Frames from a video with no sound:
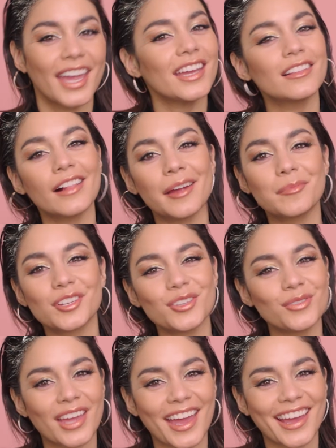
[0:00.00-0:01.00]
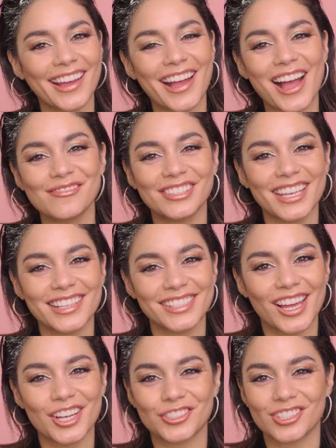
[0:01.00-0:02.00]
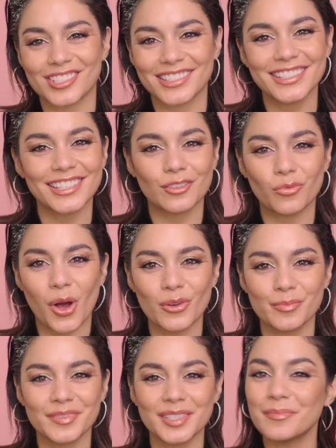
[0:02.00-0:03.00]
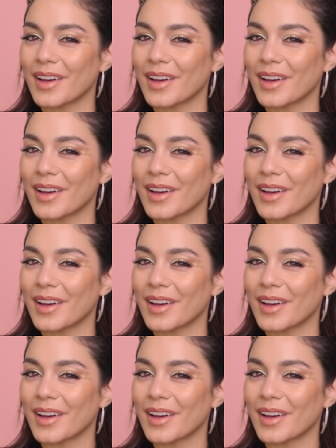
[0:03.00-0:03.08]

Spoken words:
Hey, Glamour UK, I'm Vanessa Hudgens, and welcome to